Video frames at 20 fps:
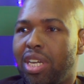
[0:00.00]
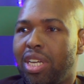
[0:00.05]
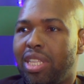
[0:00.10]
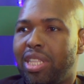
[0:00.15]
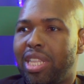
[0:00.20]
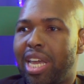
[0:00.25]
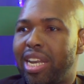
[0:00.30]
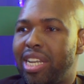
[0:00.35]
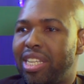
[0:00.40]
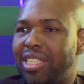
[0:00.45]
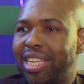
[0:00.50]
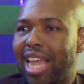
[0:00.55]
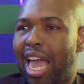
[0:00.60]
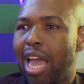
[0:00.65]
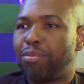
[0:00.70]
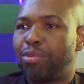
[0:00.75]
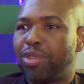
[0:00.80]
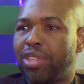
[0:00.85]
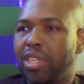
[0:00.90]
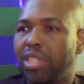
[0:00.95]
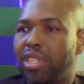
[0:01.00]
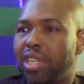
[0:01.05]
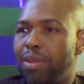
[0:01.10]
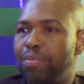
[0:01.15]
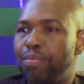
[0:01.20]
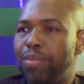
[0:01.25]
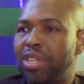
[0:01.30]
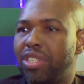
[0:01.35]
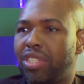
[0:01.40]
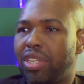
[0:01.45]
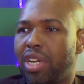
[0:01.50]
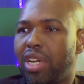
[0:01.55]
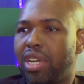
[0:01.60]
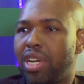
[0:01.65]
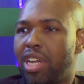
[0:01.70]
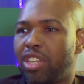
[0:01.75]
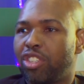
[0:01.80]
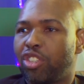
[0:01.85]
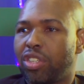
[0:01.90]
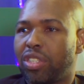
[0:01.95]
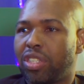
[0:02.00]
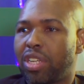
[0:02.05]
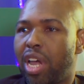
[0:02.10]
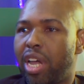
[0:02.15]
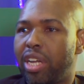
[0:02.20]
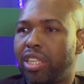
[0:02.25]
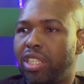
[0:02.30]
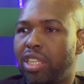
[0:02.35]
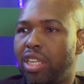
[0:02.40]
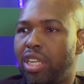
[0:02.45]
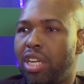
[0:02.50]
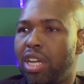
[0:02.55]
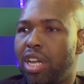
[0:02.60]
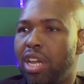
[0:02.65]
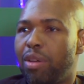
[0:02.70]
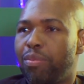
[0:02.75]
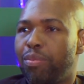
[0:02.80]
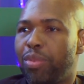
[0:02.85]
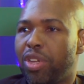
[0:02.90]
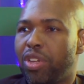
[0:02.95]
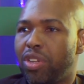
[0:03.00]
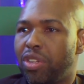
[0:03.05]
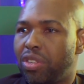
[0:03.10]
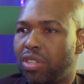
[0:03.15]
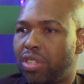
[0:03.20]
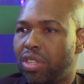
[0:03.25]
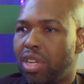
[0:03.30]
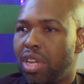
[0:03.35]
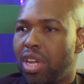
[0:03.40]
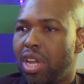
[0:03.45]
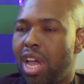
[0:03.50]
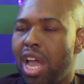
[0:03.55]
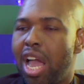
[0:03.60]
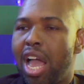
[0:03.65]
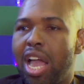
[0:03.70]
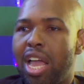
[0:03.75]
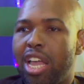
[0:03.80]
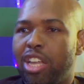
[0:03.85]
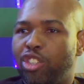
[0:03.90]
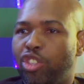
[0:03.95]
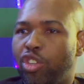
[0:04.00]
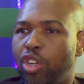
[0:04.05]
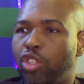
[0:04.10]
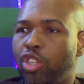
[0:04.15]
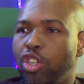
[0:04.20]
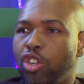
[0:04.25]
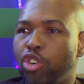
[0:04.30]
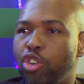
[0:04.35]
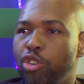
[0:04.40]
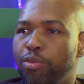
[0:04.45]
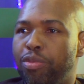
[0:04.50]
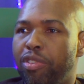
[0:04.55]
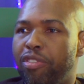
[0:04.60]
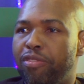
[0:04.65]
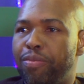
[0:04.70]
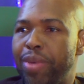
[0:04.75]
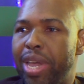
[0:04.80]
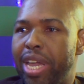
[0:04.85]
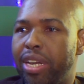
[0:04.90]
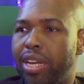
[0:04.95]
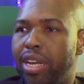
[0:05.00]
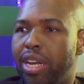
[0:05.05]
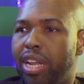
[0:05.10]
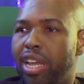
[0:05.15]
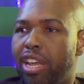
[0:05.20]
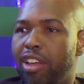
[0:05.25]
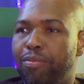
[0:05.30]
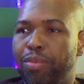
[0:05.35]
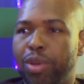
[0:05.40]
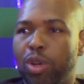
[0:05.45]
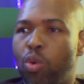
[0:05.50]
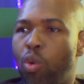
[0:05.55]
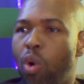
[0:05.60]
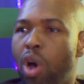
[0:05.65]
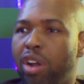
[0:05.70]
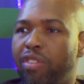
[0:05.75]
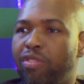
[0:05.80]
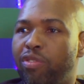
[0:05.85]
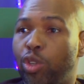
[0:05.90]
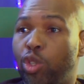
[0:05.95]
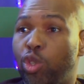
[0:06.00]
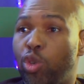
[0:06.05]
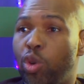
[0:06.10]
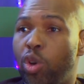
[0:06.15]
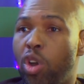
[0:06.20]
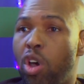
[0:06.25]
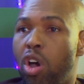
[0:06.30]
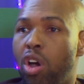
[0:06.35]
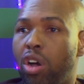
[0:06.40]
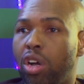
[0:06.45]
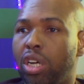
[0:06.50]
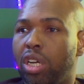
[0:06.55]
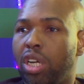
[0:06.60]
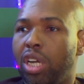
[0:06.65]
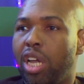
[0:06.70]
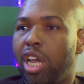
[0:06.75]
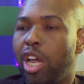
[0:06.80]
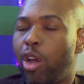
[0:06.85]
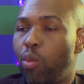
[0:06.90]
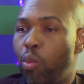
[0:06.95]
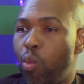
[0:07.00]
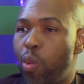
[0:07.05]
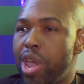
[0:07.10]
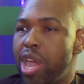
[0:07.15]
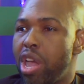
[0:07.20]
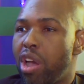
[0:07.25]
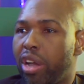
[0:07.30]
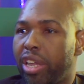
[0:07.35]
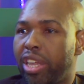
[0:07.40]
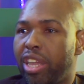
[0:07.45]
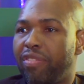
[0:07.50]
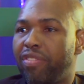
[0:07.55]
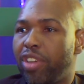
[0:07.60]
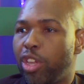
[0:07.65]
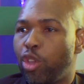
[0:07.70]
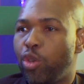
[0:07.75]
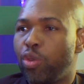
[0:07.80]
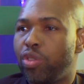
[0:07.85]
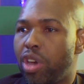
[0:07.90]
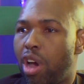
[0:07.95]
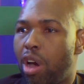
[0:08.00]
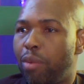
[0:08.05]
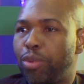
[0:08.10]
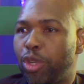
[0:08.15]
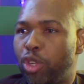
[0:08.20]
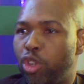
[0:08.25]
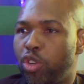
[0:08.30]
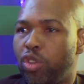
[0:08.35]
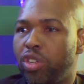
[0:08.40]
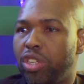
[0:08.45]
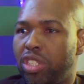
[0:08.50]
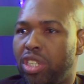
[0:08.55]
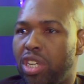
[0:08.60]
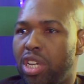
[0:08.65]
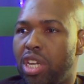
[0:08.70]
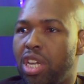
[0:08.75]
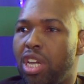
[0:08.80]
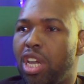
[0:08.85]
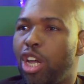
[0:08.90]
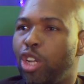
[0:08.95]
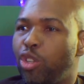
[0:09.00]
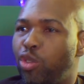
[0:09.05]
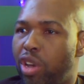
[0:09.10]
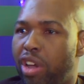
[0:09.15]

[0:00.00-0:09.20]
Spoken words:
that is absent and missing in our society, because a certain group of men have been quiet for too long, And we are giving you the opportunity to